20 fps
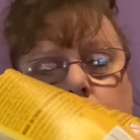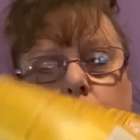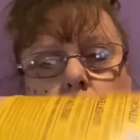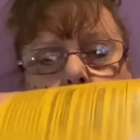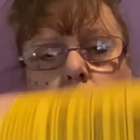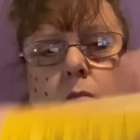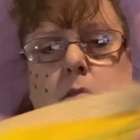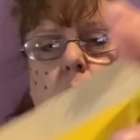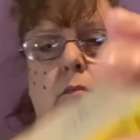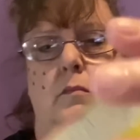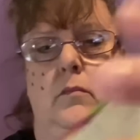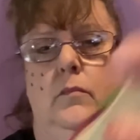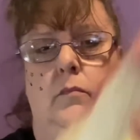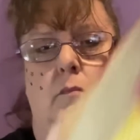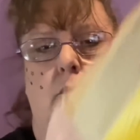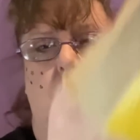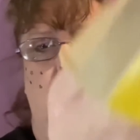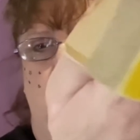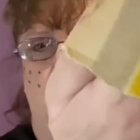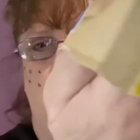
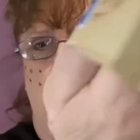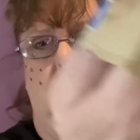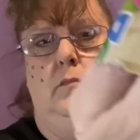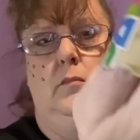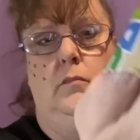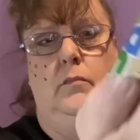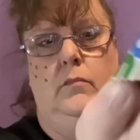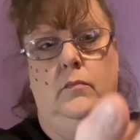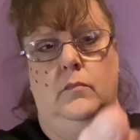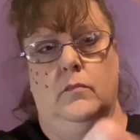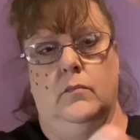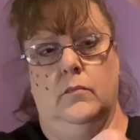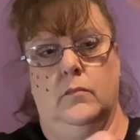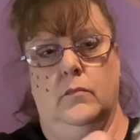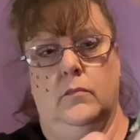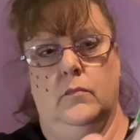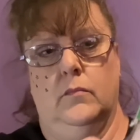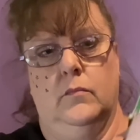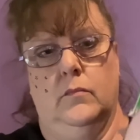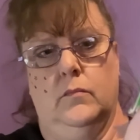
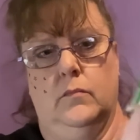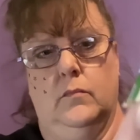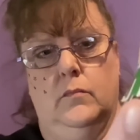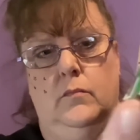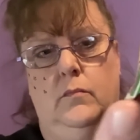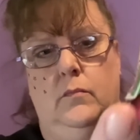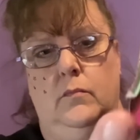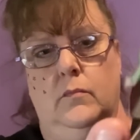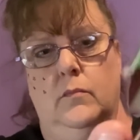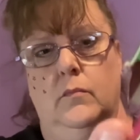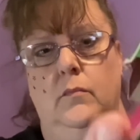[no speech]